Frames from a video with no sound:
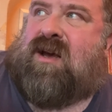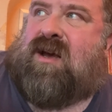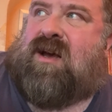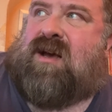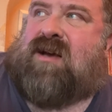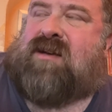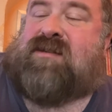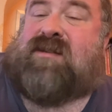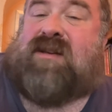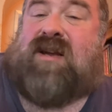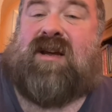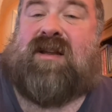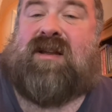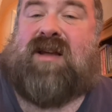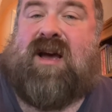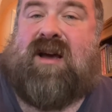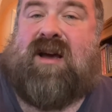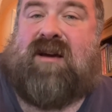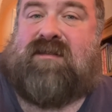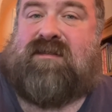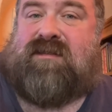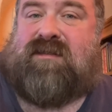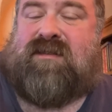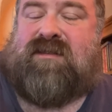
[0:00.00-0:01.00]
Staying in the
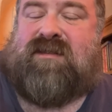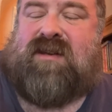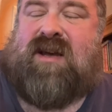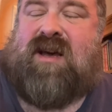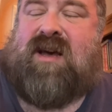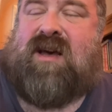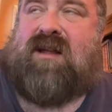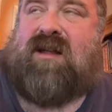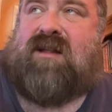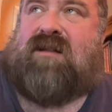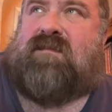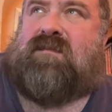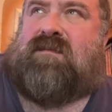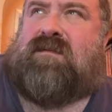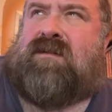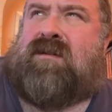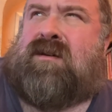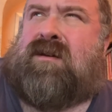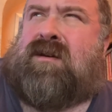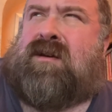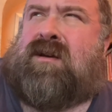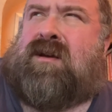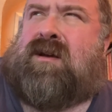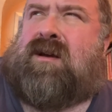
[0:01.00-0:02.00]
house doesn't help.
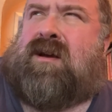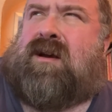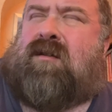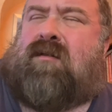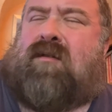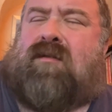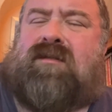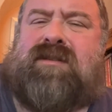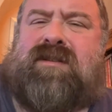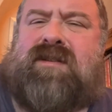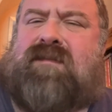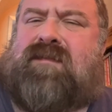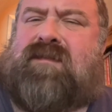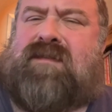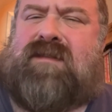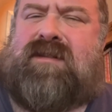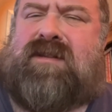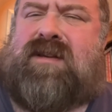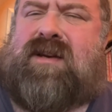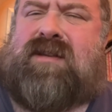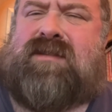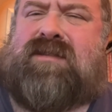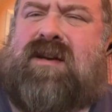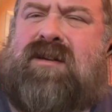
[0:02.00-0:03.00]
All the
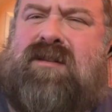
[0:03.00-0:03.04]
different things.